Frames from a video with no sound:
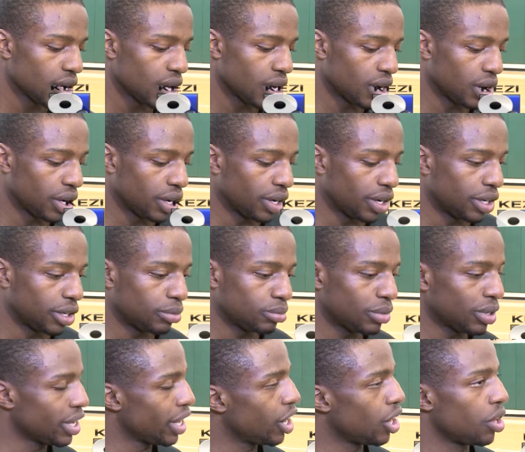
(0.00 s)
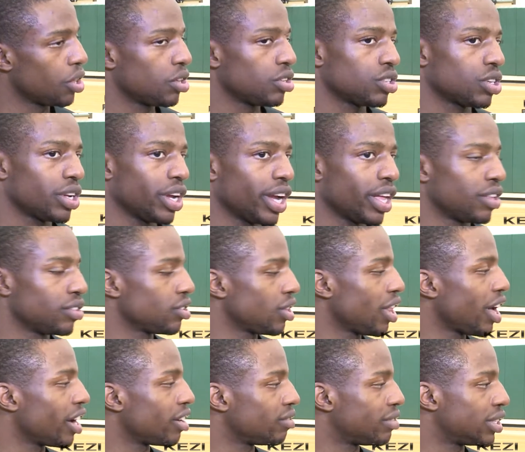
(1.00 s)
You know, there's a
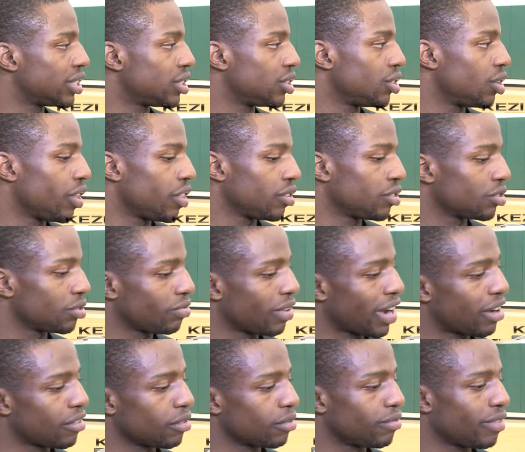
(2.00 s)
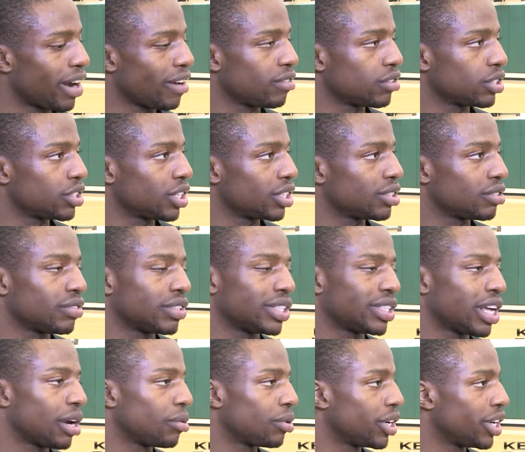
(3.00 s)
lot of us. You know, I think there's five or six of us
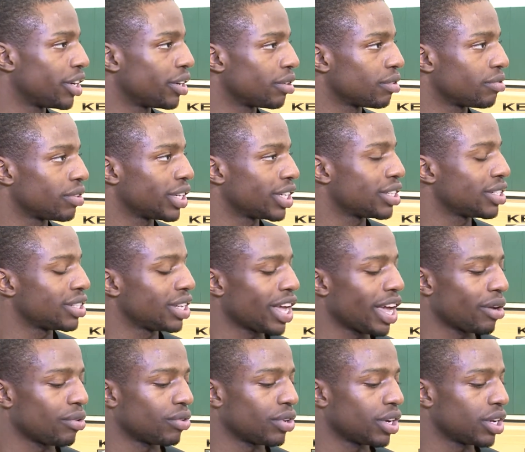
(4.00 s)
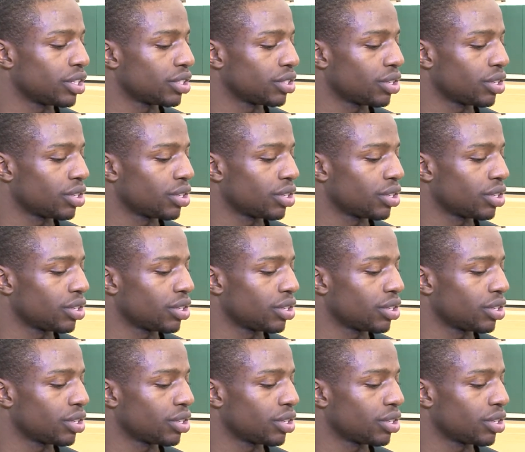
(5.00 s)
that were here for the NCAA run.